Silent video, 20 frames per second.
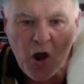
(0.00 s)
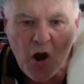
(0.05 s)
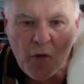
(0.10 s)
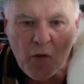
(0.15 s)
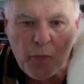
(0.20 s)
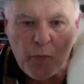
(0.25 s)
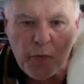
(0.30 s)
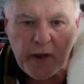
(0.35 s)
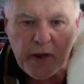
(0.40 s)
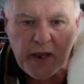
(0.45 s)

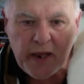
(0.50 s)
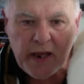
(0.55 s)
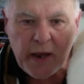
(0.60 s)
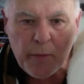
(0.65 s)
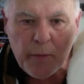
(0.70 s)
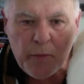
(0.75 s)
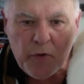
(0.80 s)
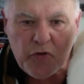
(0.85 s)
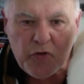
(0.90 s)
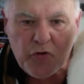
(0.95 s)
of bringing
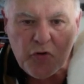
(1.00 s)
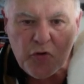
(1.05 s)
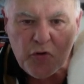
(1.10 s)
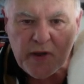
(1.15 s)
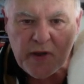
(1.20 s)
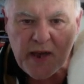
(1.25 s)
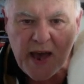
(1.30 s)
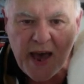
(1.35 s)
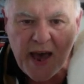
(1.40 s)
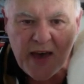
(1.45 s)
up the two
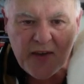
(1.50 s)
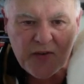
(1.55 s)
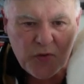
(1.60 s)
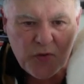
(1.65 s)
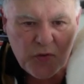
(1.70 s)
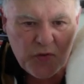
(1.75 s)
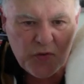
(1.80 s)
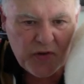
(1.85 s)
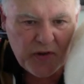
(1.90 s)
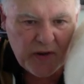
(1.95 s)

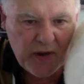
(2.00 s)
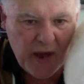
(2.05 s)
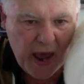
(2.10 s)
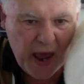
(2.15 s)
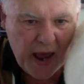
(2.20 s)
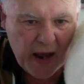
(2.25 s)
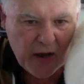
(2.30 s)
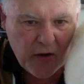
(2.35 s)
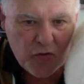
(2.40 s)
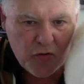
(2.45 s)
castles
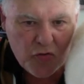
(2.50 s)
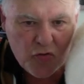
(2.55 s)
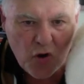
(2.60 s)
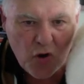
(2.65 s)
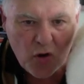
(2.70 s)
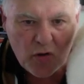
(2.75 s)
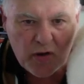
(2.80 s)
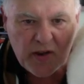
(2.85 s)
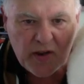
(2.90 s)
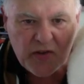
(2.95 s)
and
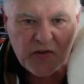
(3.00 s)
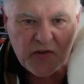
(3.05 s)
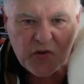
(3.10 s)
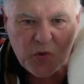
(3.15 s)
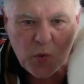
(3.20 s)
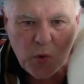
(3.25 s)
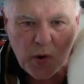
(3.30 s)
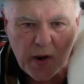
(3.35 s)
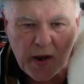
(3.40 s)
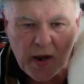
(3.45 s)
controlling the
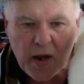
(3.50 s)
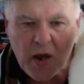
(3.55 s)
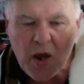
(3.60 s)
square.